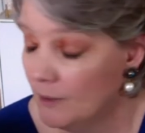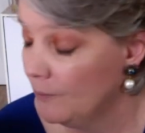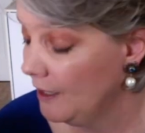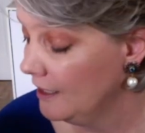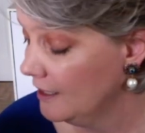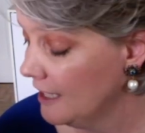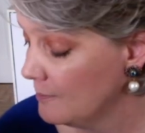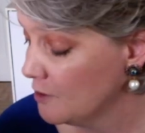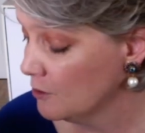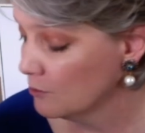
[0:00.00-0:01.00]
But
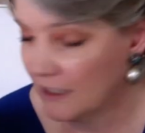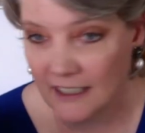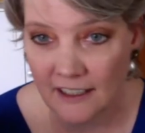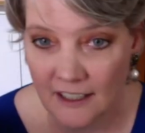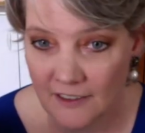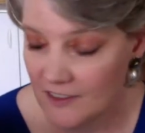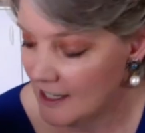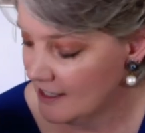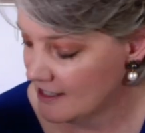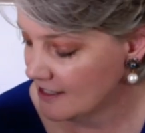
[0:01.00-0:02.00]
Neptune really loved
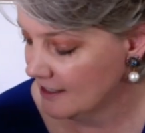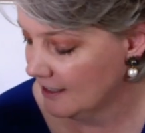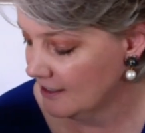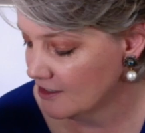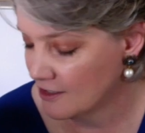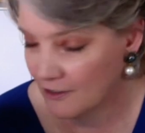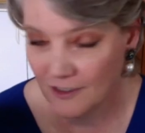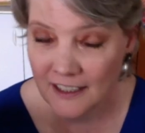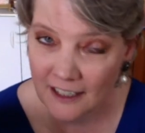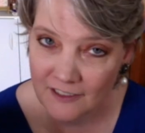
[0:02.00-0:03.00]
Hestia. So if
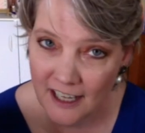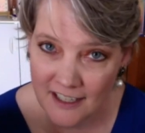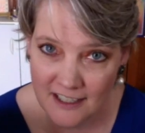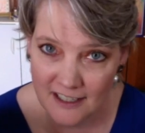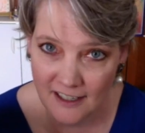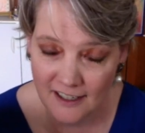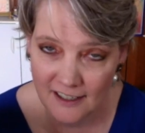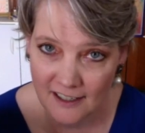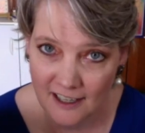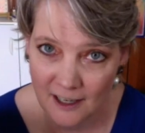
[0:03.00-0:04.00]
he loved Hestia,
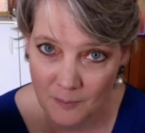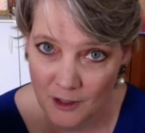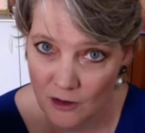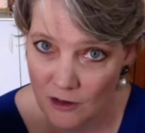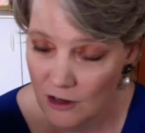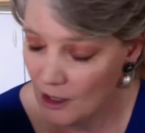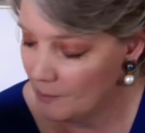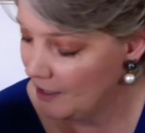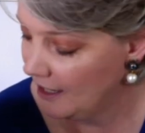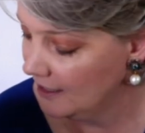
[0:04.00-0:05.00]
he can't be all
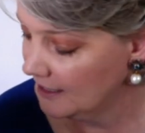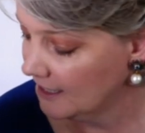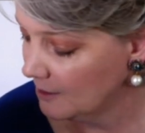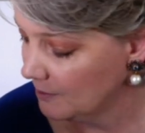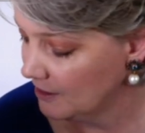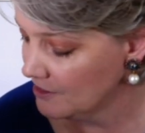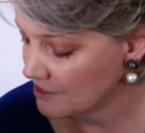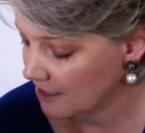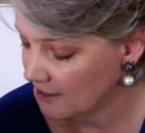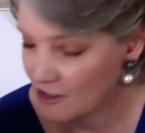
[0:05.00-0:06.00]
bad. He can't be all
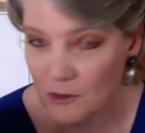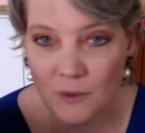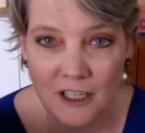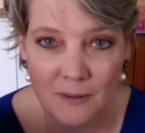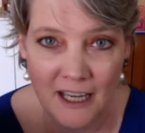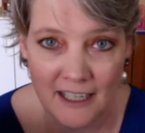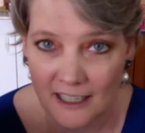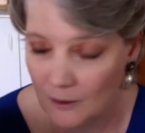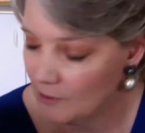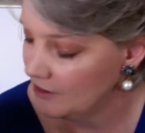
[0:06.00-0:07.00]
scary. So we're going to be hanging
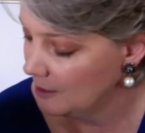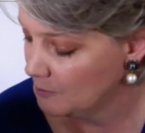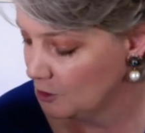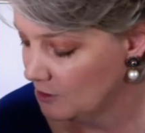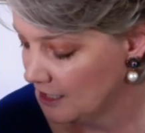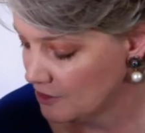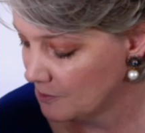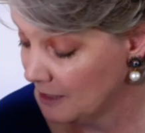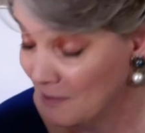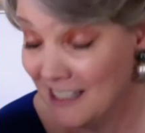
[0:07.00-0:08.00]
out with Neptune next
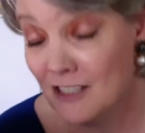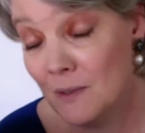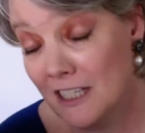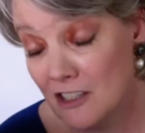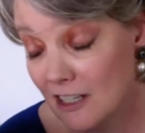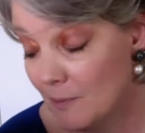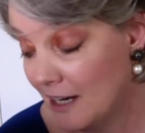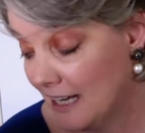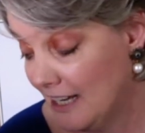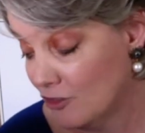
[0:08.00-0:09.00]
week. But this week it's all
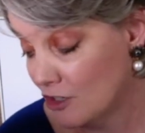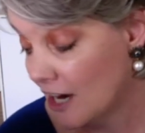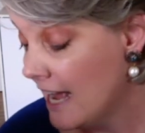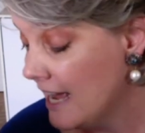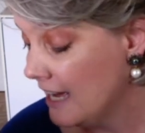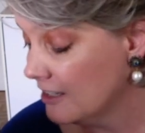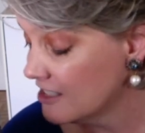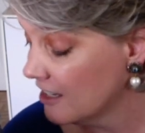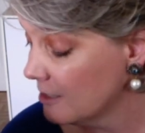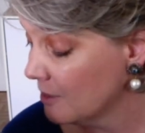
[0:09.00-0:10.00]
about Cancer, and
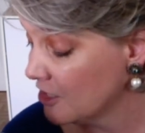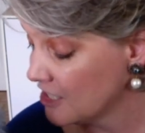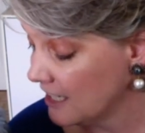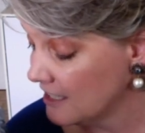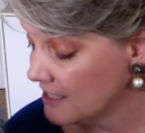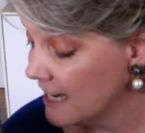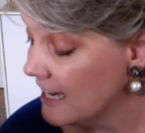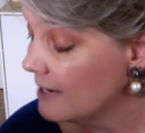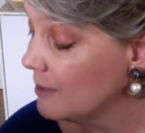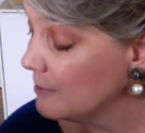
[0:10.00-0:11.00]
it's all about shells
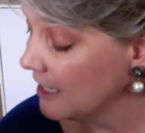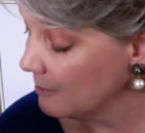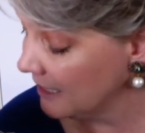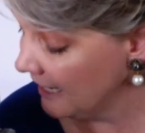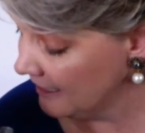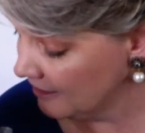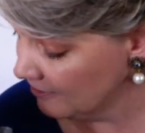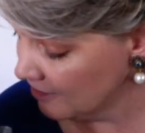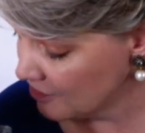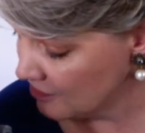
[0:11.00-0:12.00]
and maybe coming out
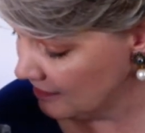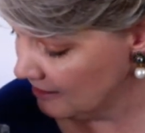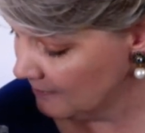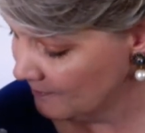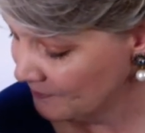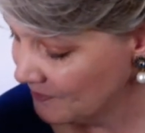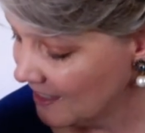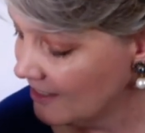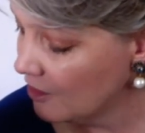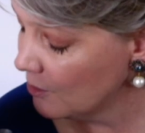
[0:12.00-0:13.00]
of our shell.
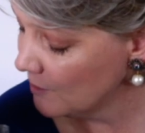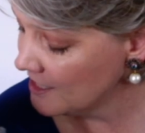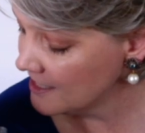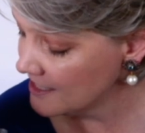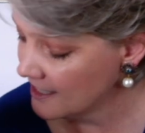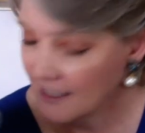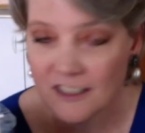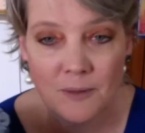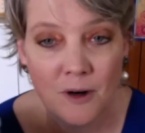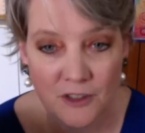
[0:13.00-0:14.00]
And the Oasis, I
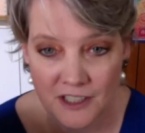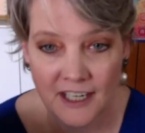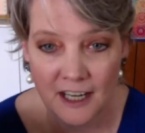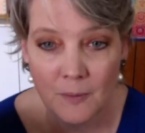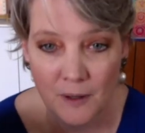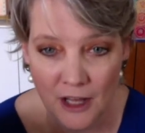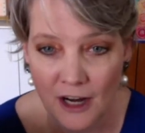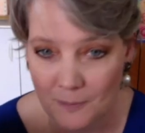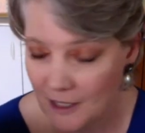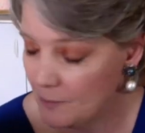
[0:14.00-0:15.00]
think, tomorrow is going to help a
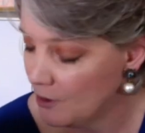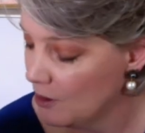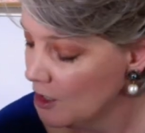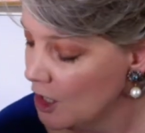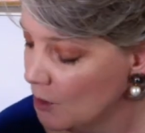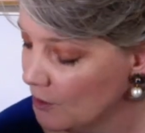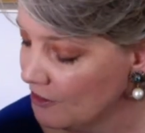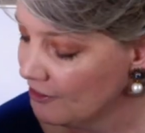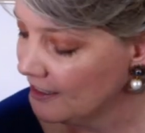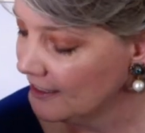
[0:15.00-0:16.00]
lot of people with
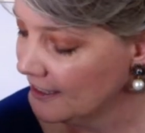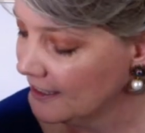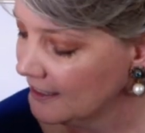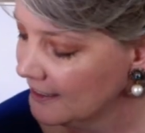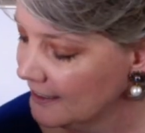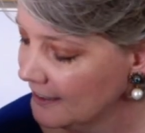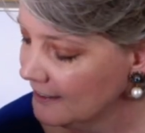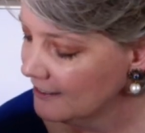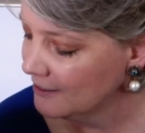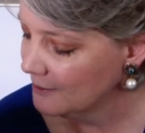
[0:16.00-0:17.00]
feeling,
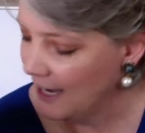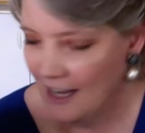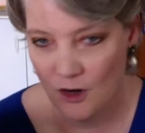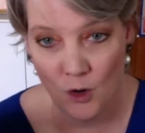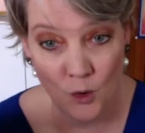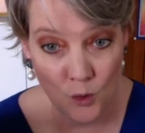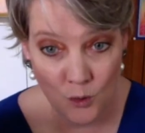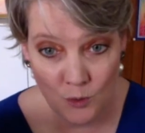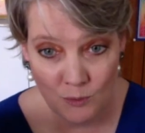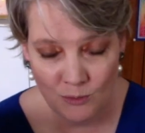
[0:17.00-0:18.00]
oh, at
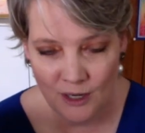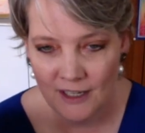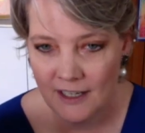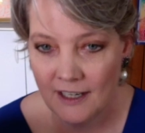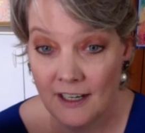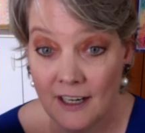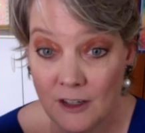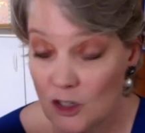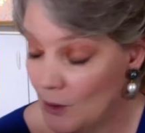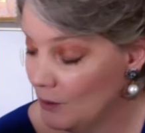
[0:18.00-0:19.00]
home, uh,
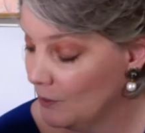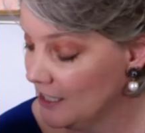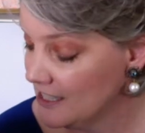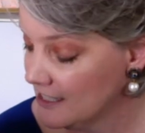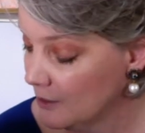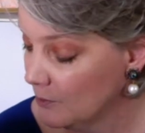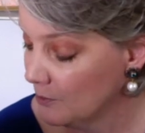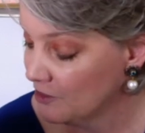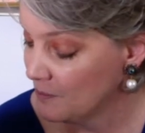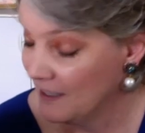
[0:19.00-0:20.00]
knowing what it's like when
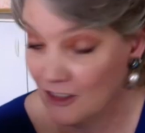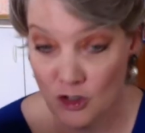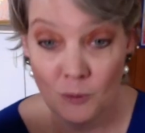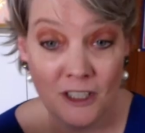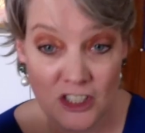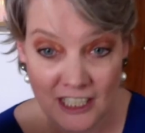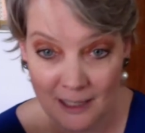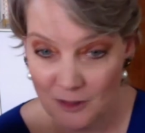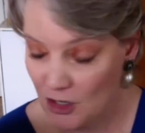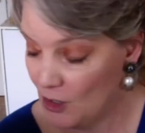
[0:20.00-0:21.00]
we're spending too much
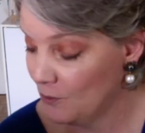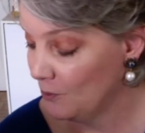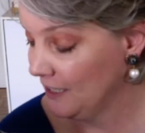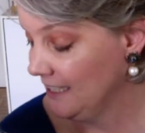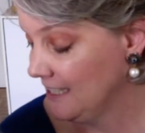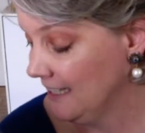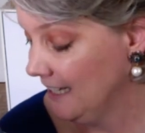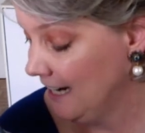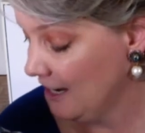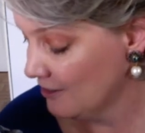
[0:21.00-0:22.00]
time at home and we need to
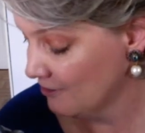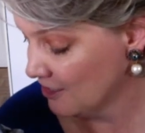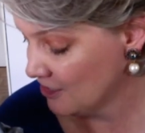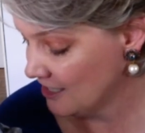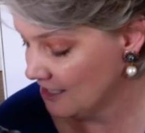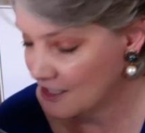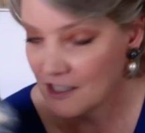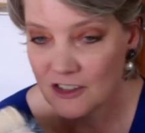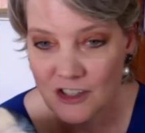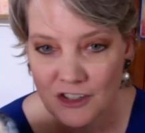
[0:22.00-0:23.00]
get out of our shells.
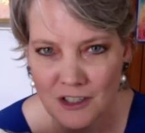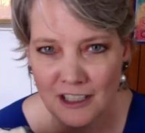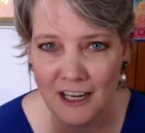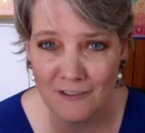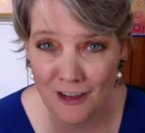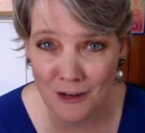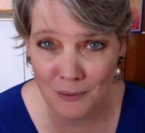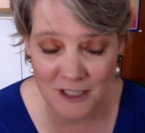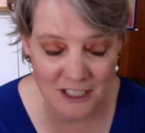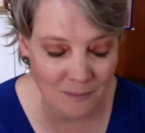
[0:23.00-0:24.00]
There's also a lot of other
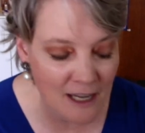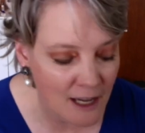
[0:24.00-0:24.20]
wisdom.